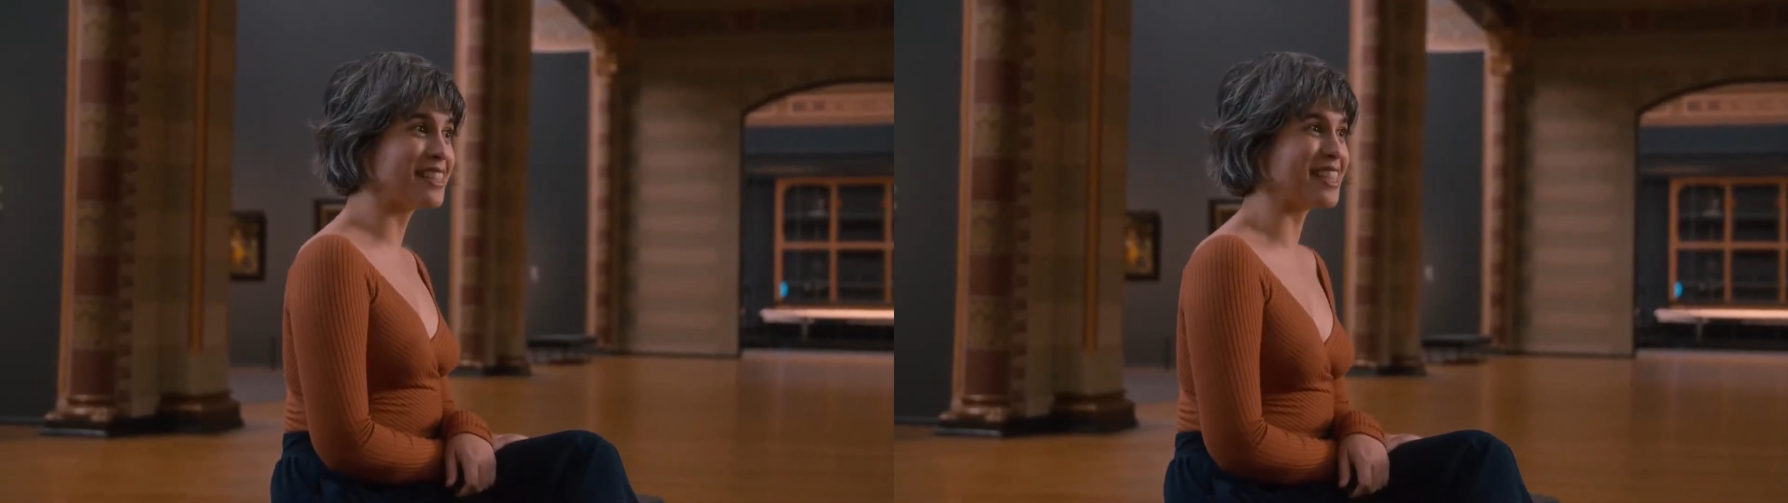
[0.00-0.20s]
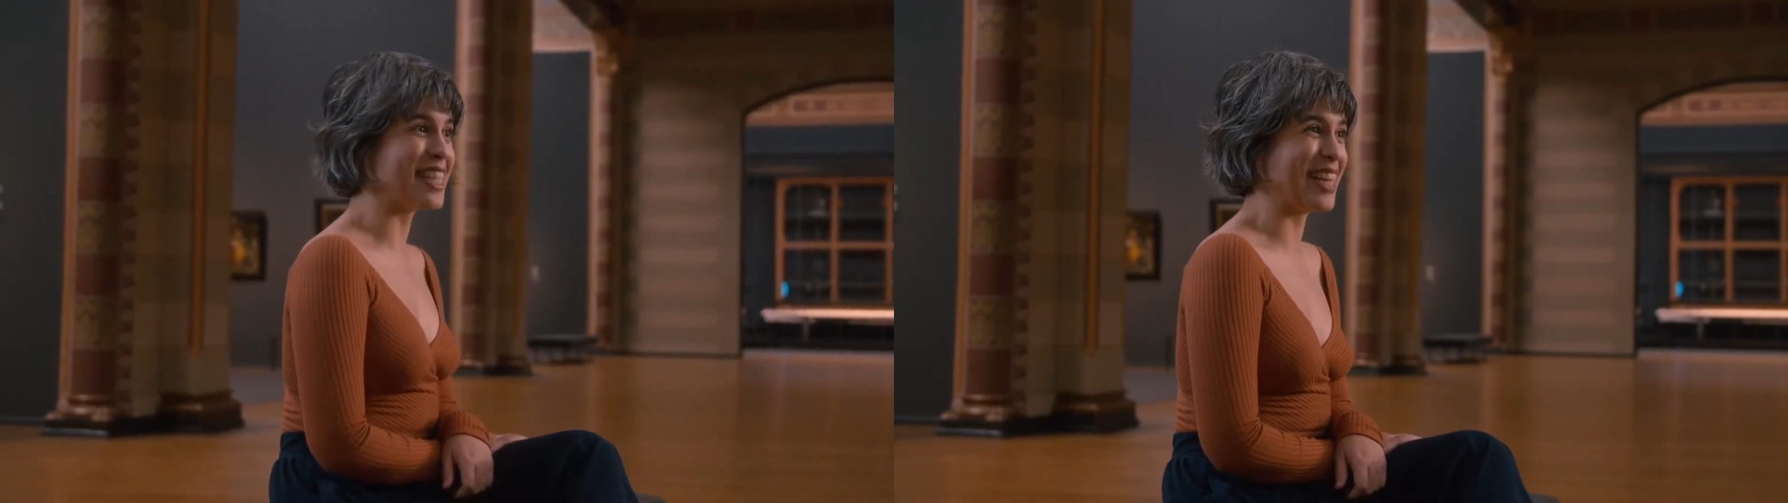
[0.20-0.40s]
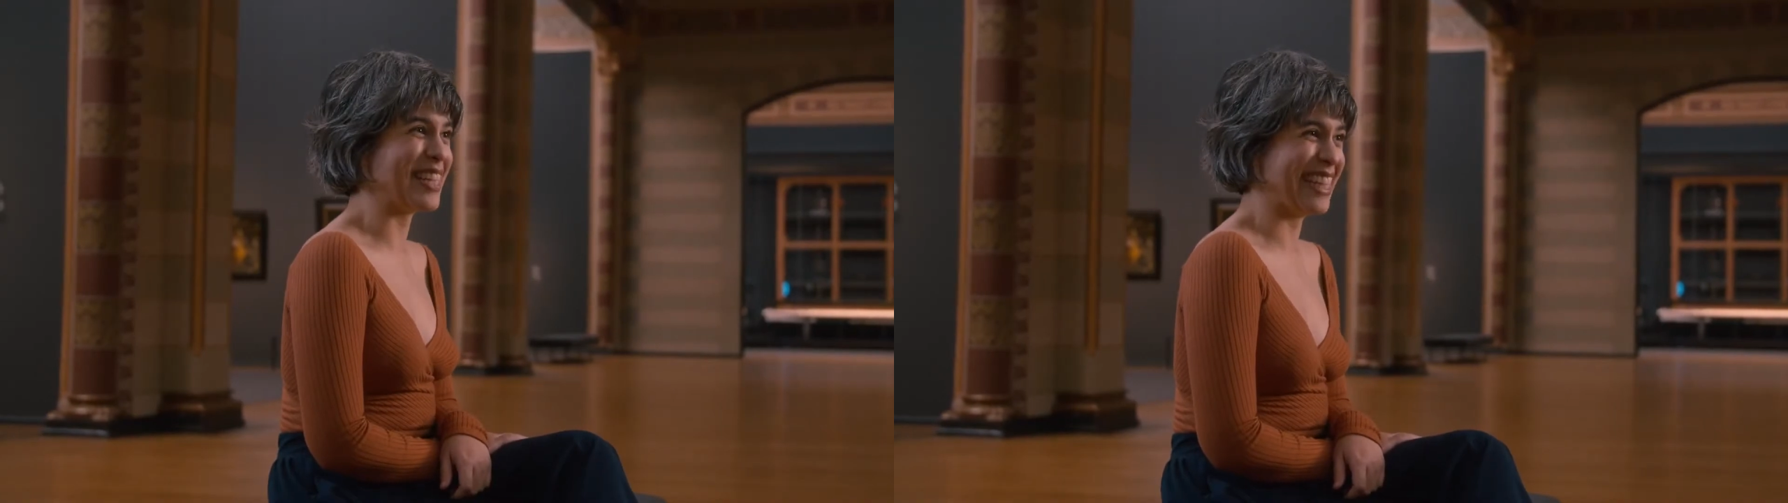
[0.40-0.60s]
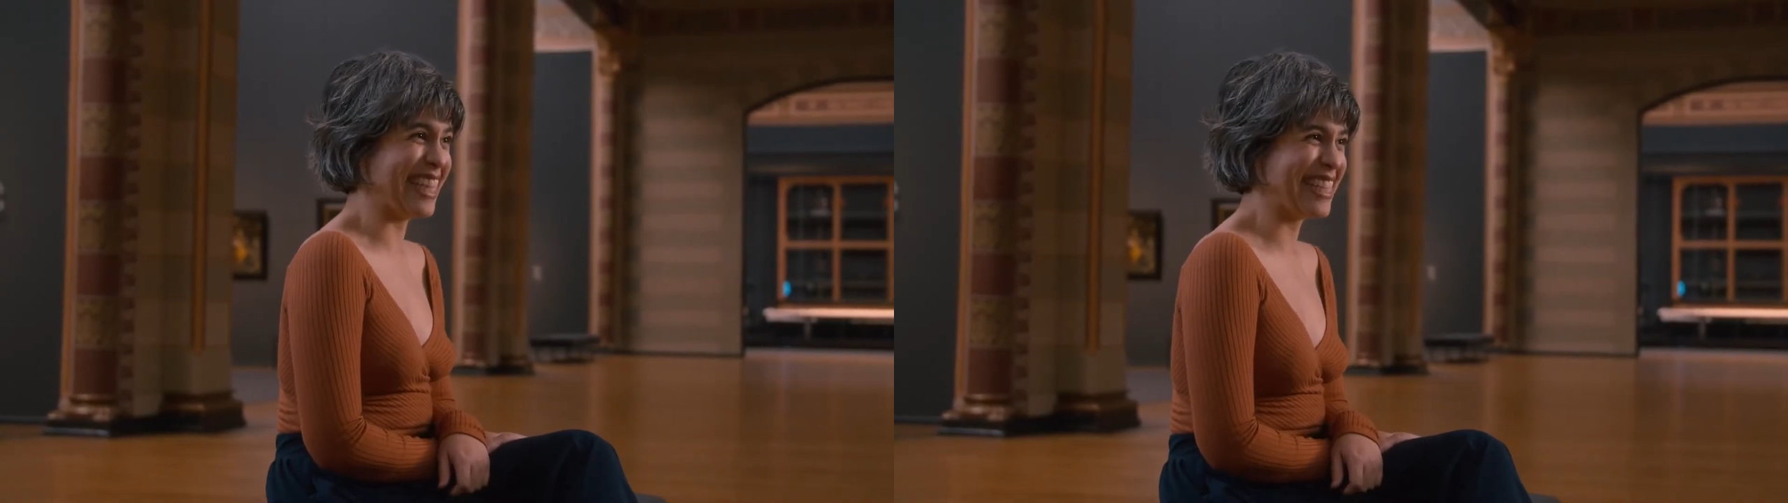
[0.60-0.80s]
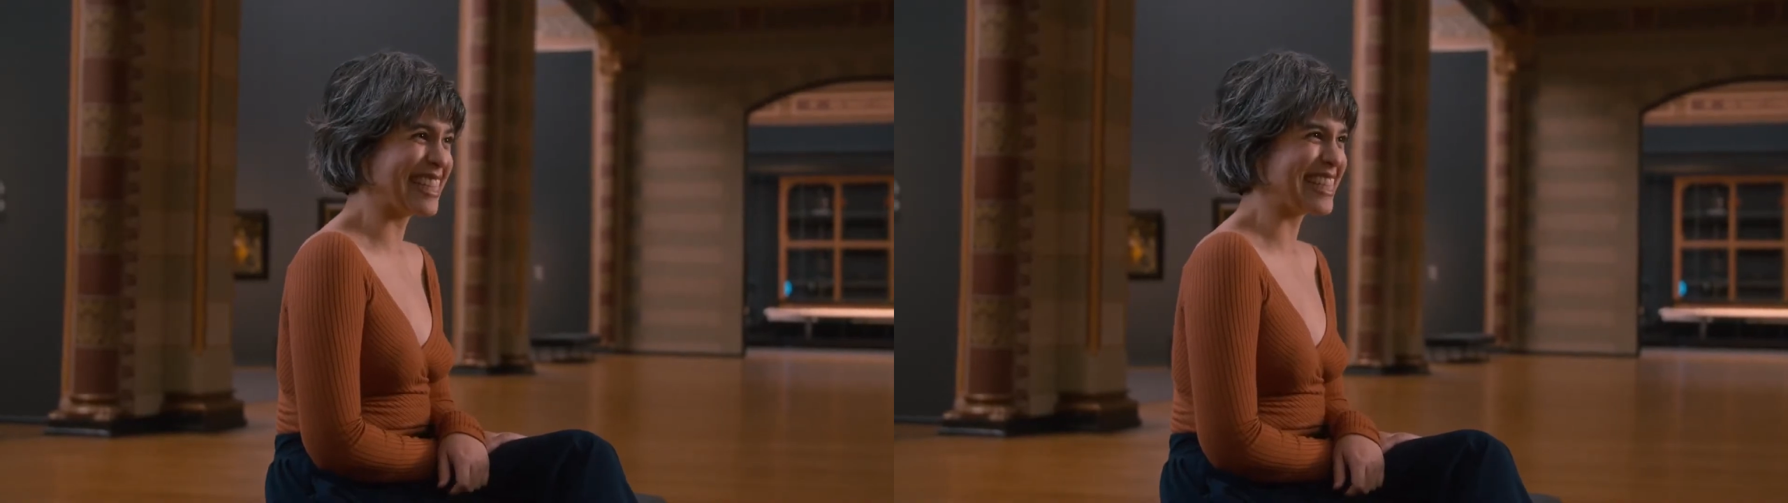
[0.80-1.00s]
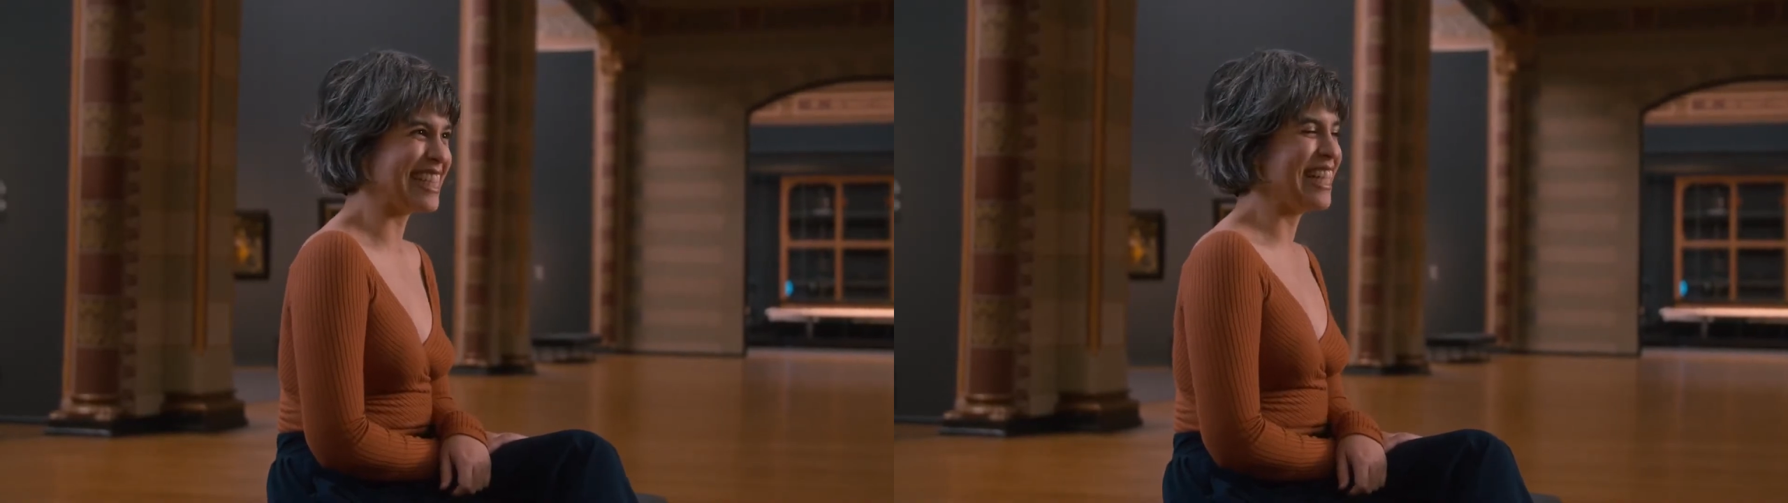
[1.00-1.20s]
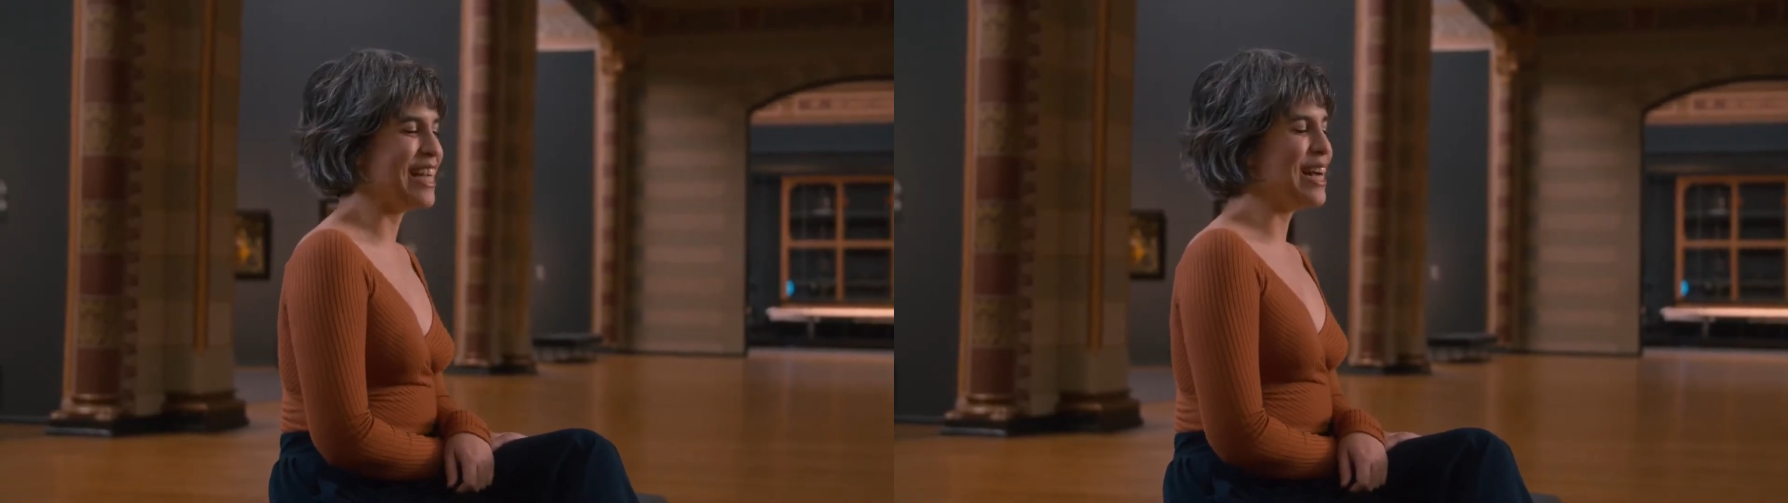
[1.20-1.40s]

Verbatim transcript: to say the least.